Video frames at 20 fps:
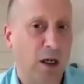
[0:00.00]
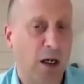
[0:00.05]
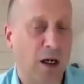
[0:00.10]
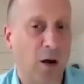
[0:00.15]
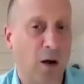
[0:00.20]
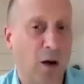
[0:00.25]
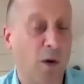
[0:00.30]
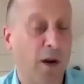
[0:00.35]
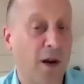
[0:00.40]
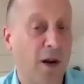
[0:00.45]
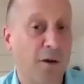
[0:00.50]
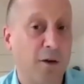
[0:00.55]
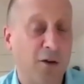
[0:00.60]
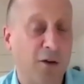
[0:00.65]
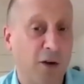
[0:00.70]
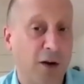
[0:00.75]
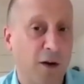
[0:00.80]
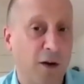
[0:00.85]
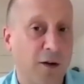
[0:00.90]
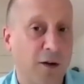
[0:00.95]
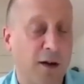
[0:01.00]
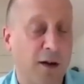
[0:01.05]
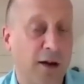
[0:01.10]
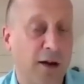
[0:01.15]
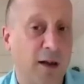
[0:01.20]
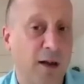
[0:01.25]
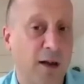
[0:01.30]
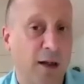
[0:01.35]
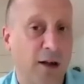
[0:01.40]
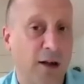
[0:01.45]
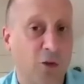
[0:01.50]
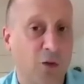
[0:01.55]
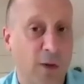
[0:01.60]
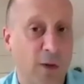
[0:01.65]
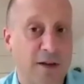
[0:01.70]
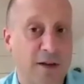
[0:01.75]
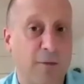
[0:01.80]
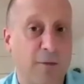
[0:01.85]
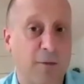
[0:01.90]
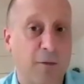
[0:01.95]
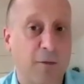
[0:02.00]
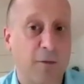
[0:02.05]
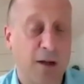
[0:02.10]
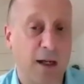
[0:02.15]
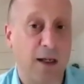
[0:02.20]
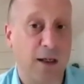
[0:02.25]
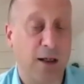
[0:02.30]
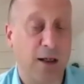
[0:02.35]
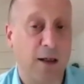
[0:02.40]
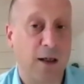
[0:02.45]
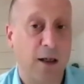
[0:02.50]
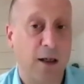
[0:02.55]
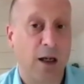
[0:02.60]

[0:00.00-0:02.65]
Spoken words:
When I returned in 2015,